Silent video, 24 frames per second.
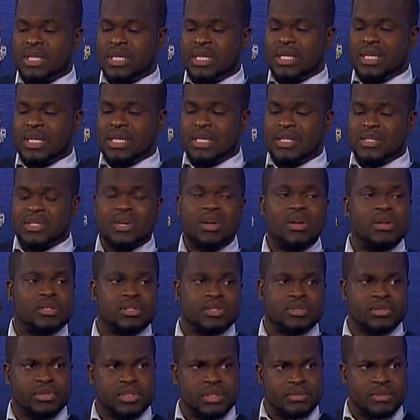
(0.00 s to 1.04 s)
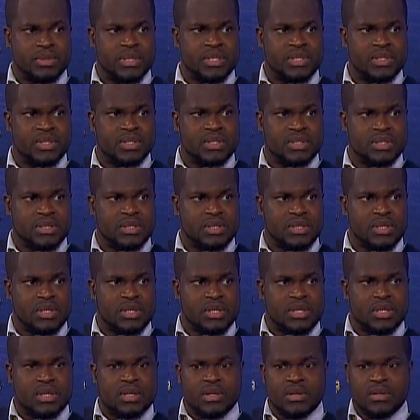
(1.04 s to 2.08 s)
is culturally based,
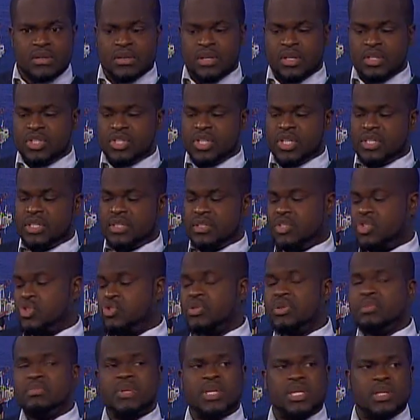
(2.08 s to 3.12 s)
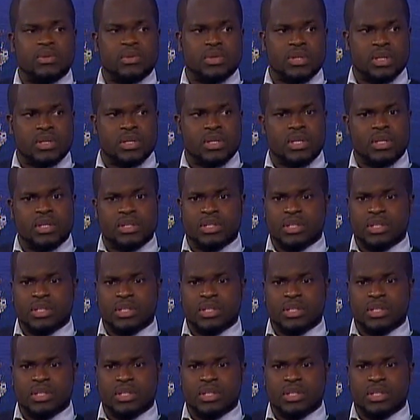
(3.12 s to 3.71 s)
not just Trinbagonian culture,